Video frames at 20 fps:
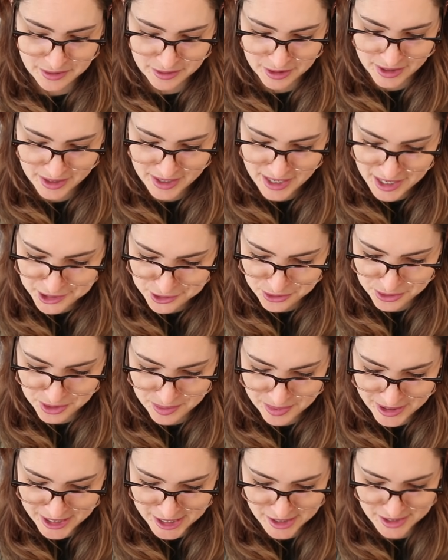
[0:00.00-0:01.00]
and then a
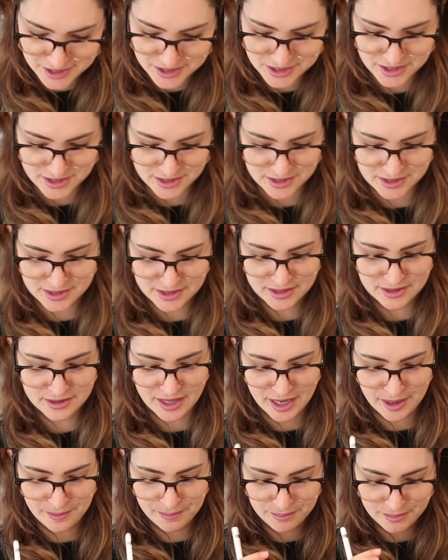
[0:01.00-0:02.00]
category page is
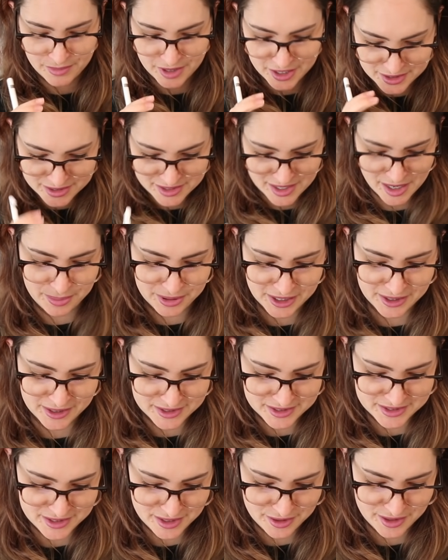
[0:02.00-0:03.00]
that playlist,